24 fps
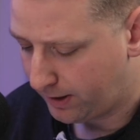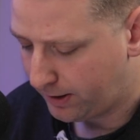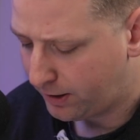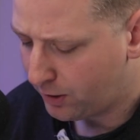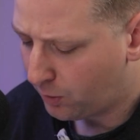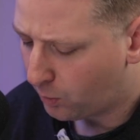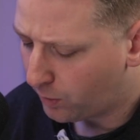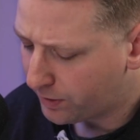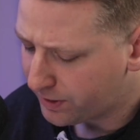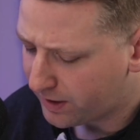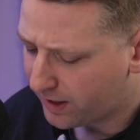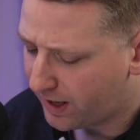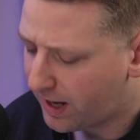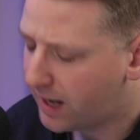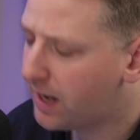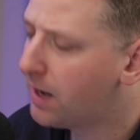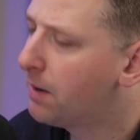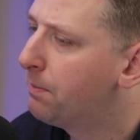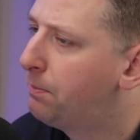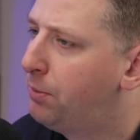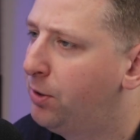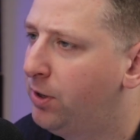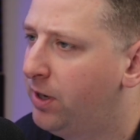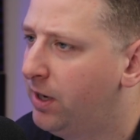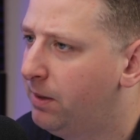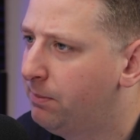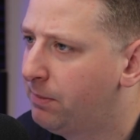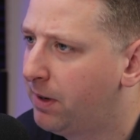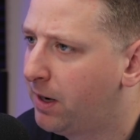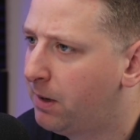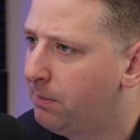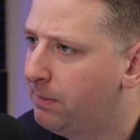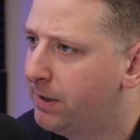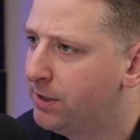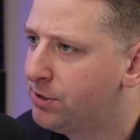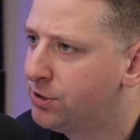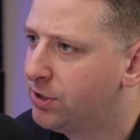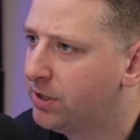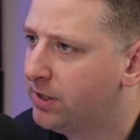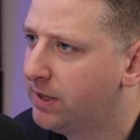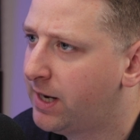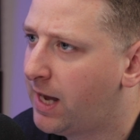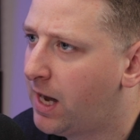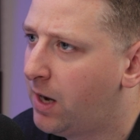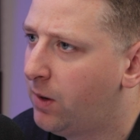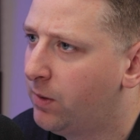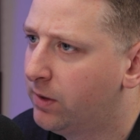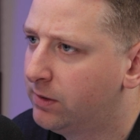you know, one thing I didn't put in but I'll mention
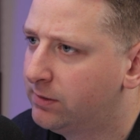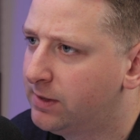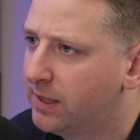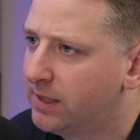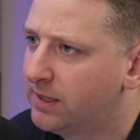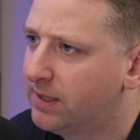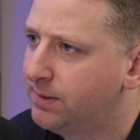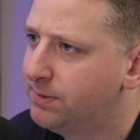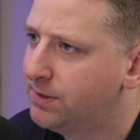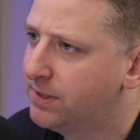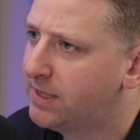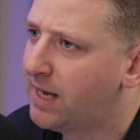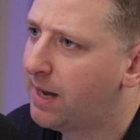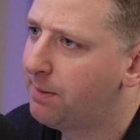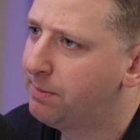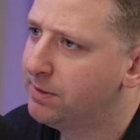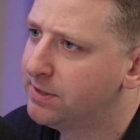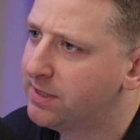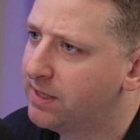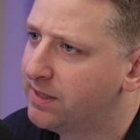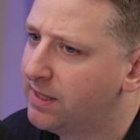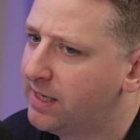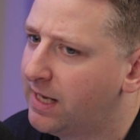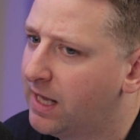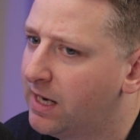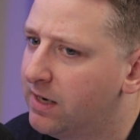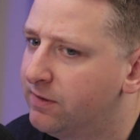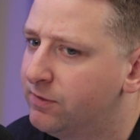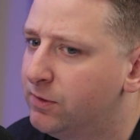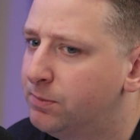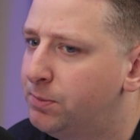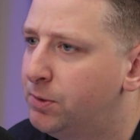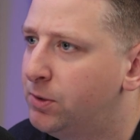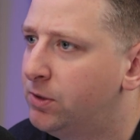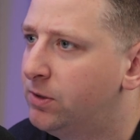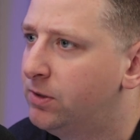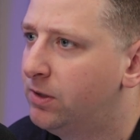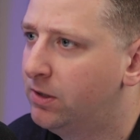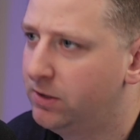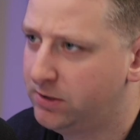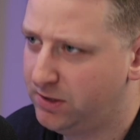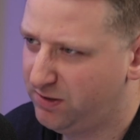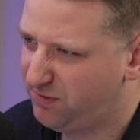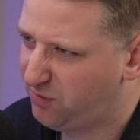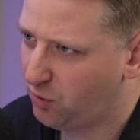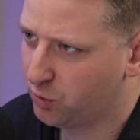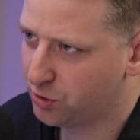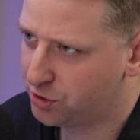now, and a lot of times this happens at the end of a pull,
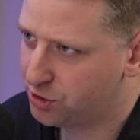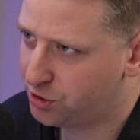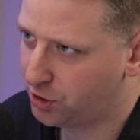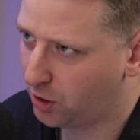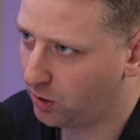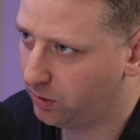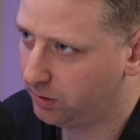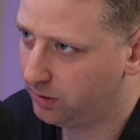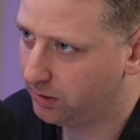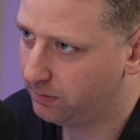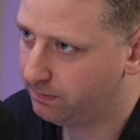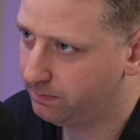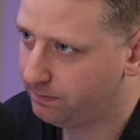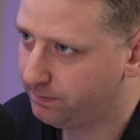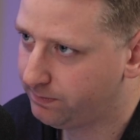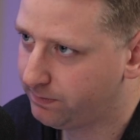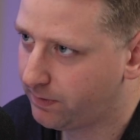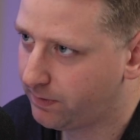is a force choke.